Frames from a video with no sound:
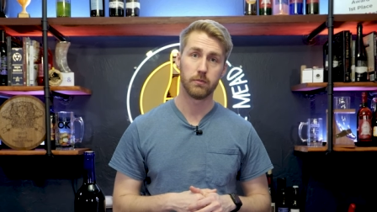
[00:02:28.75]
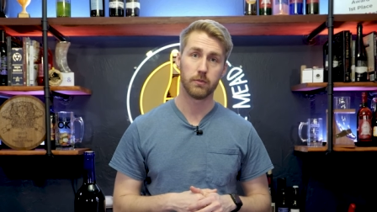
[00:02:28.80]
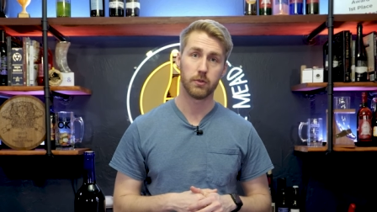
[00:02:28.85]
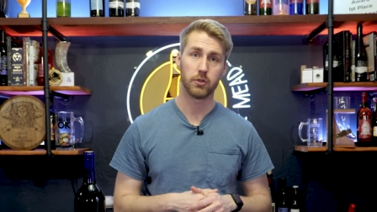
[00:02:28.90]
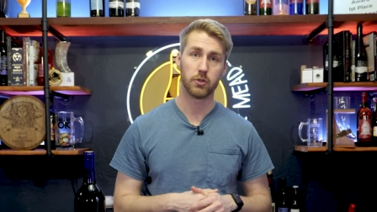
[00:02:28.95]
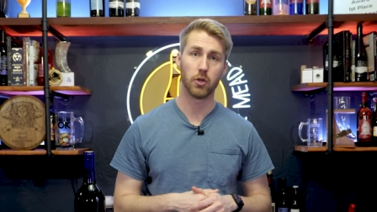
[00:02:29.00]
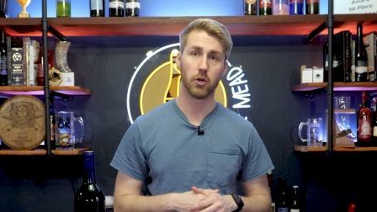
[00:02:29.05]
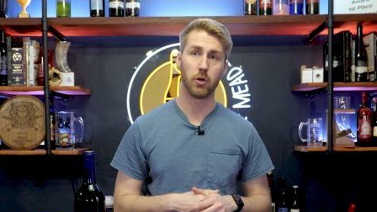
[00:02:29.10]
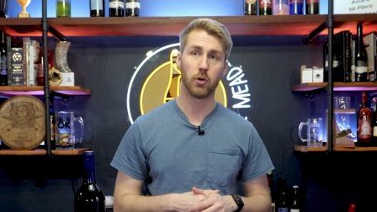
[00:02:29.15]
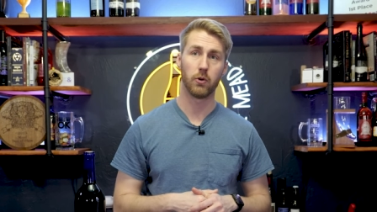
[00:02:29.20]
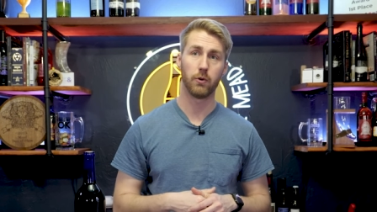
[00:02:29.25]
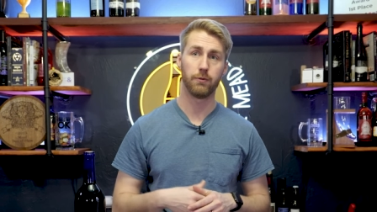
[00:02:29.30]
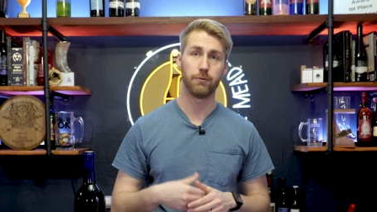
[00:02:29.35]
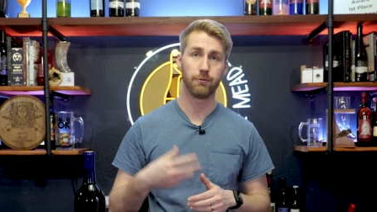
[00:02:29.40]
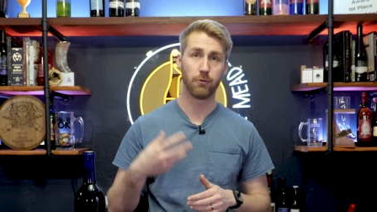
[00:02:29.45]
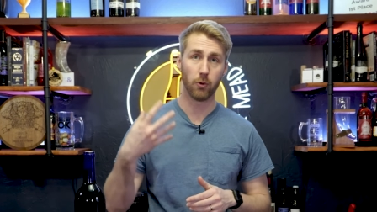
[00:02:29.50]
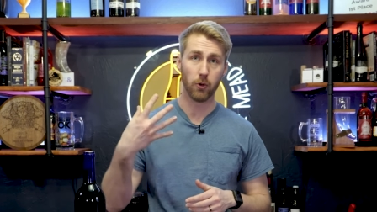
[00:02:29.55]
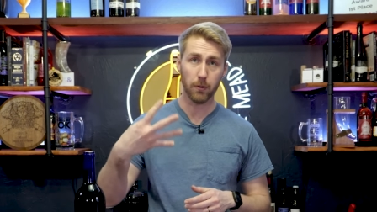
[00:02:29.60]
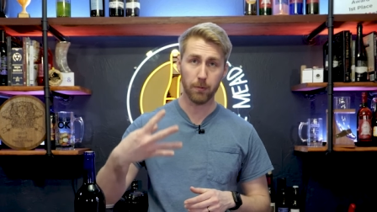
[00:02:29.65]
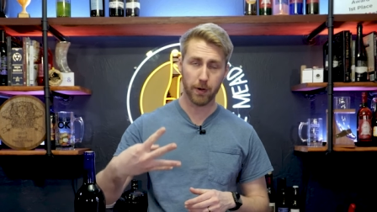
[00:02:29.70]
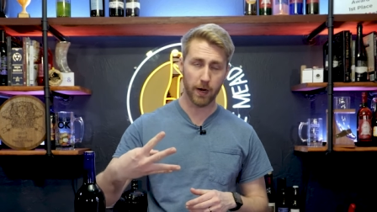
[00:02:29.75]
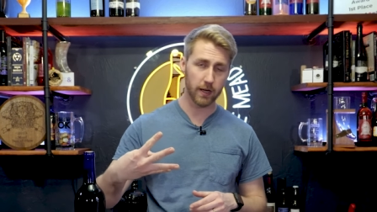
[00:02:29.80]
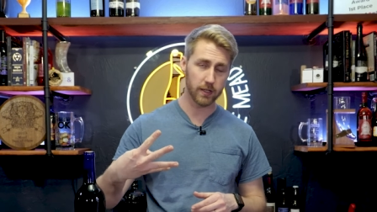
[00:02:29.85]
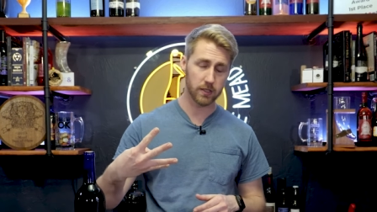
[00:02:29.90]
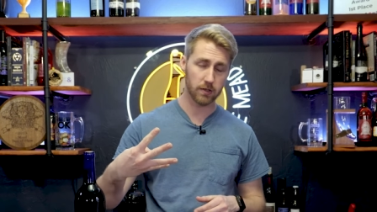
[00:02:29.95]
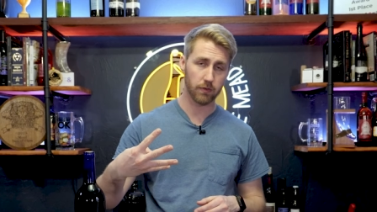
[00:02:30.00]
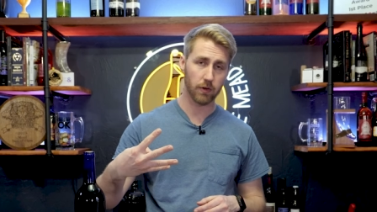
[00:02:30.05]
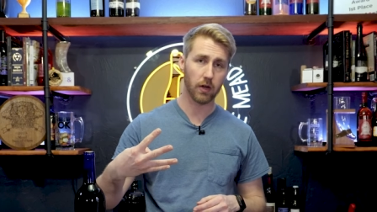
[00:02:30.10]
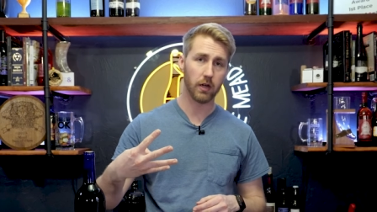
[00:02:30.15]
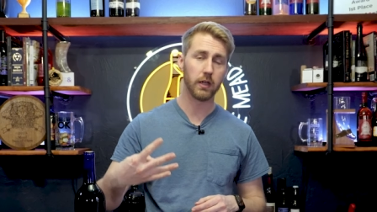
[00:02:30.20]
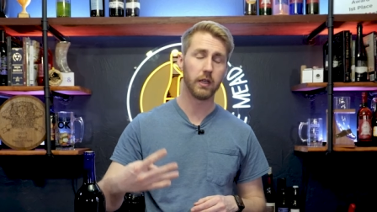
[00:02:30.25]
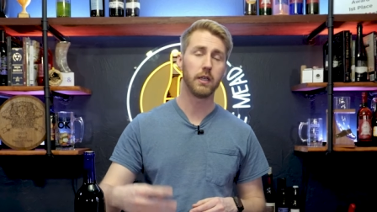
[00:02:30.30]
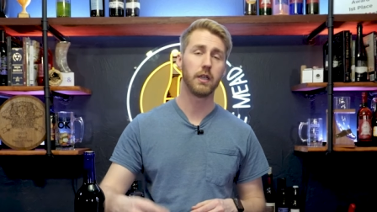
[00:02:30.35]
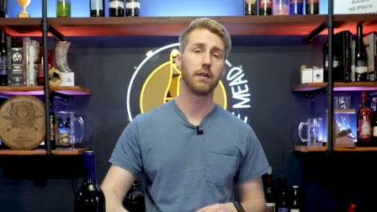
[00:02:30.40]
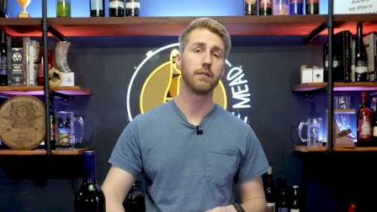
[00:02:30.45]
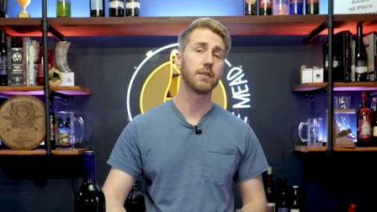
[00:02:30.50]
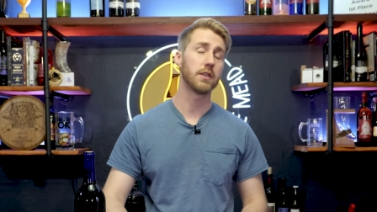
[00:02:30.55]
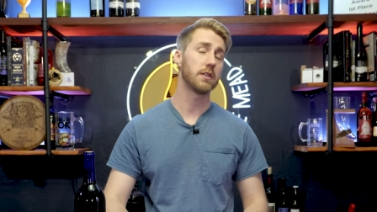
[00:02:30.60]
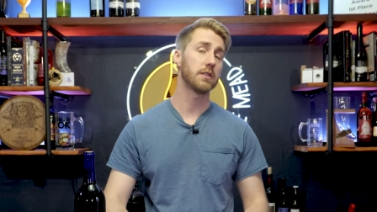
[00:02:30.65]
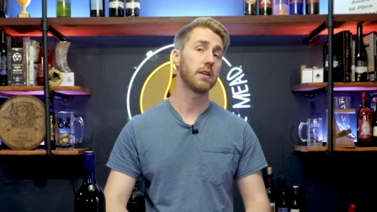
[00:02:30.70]
So 4 pounds of honey
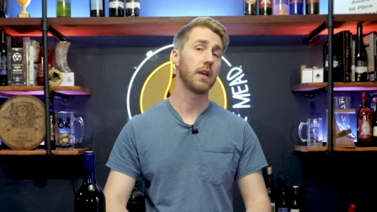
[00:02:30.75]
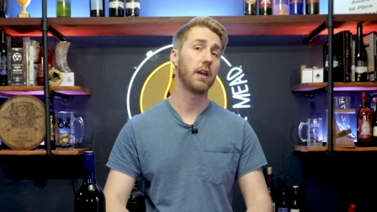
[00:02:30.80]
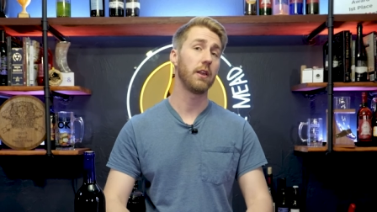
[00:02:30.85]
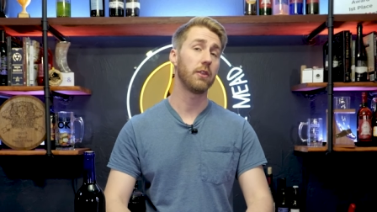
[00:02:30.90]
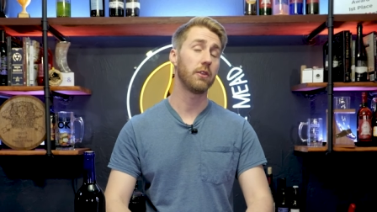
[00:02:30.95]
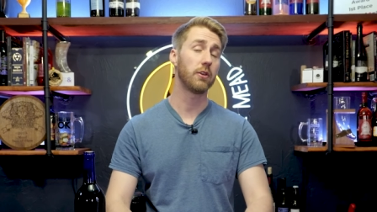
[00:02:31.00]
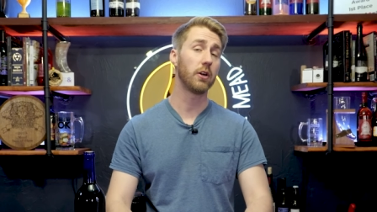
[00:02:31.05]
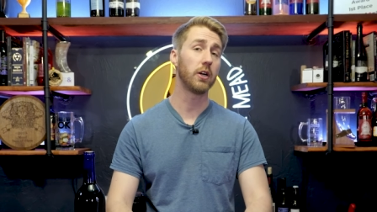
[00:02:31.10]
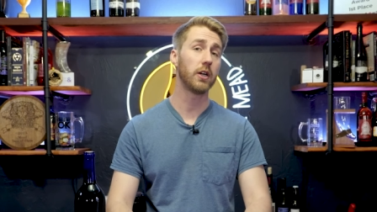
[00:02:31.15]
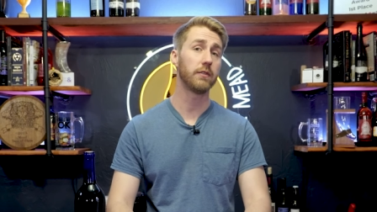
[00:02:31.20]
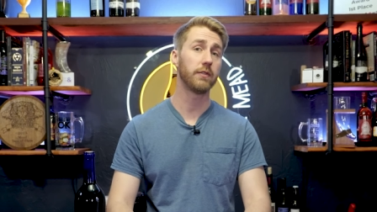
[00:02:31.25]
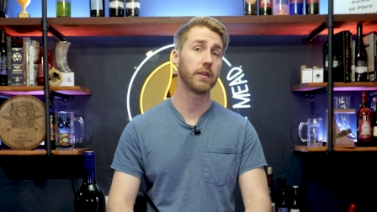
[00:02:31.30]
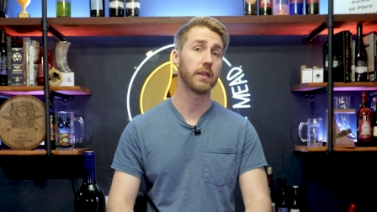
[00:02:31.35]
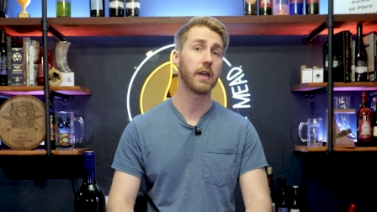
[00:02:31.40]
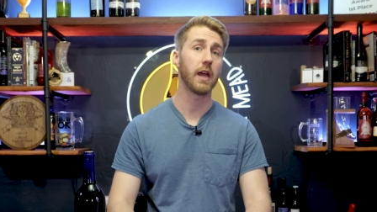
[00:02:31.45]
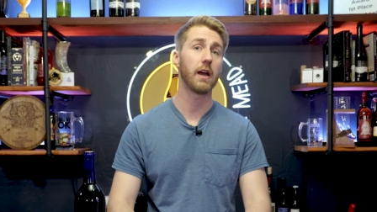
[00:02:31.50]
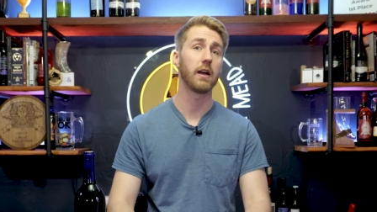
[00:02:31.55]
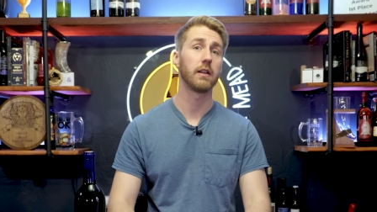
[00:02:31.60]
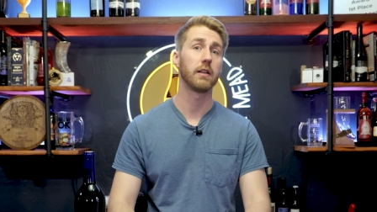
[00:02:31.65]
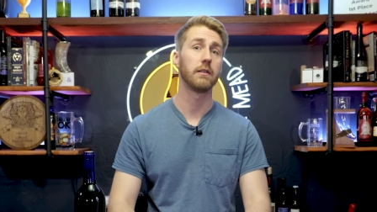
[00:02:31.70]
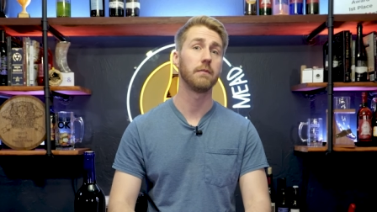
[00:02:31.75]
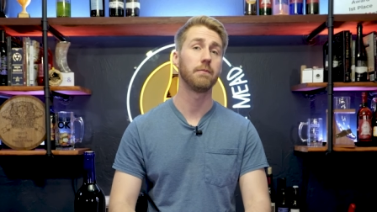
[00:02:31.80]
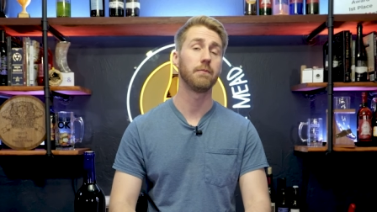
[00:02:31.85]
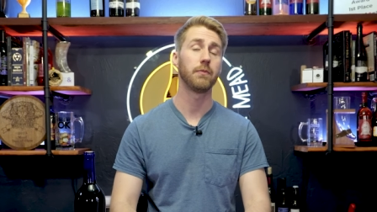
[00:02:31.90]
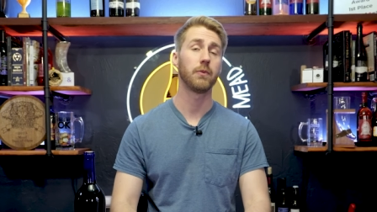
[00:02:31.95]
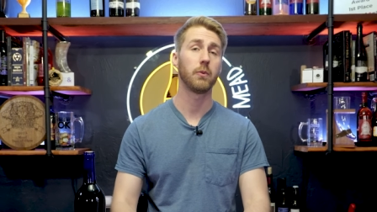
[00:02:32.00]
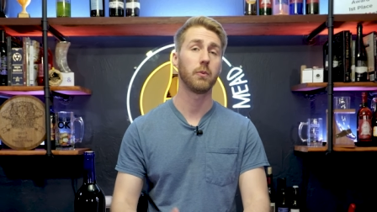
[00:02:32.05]
gives us 1/3 of a gallon,